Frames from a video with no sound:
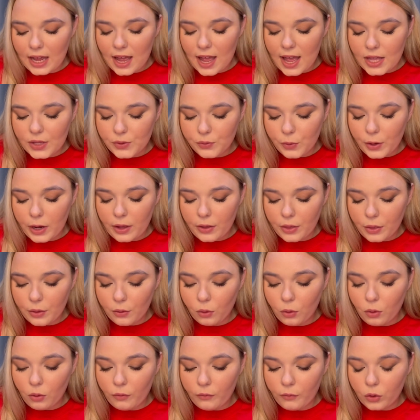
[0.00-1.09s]
It's very
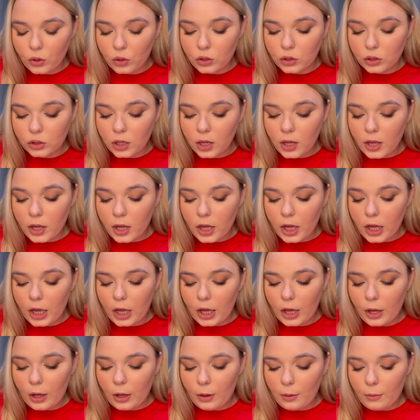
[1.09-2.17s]
thoughtful,
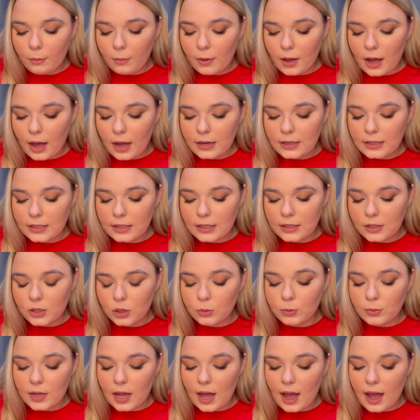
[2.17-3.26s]
and
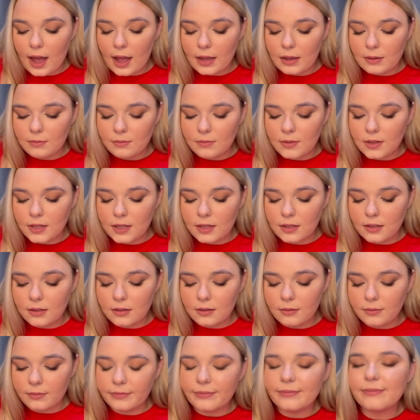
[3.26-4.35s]
sometimes
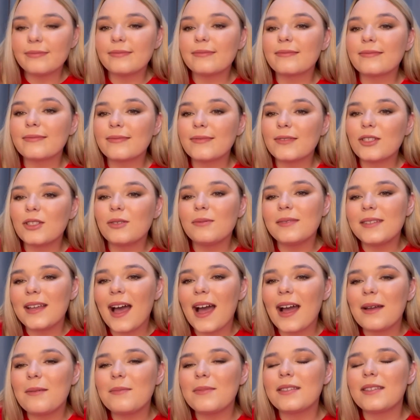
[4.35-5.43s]

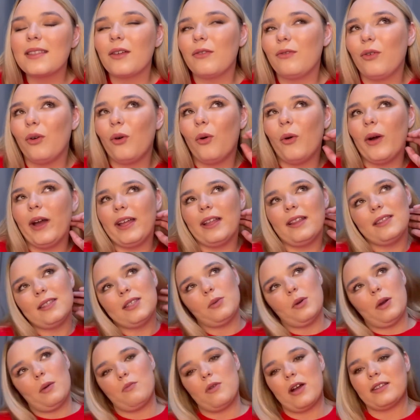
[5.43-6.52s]
the thought into
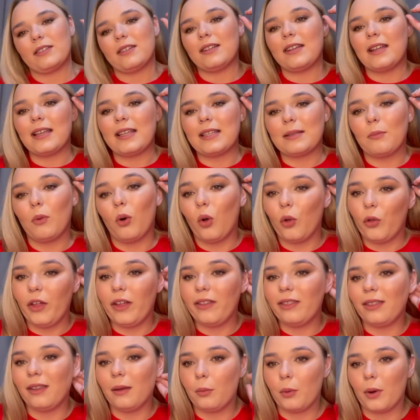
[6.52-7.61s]
a present is more
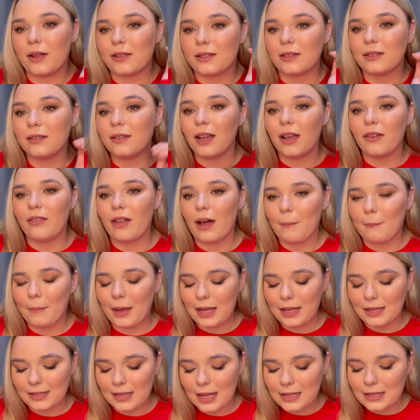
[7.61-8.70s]
than the present, if that
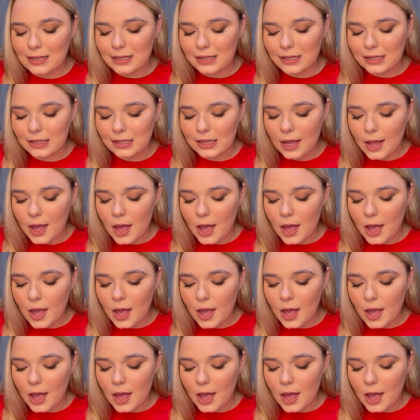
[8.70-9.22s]
makes sense.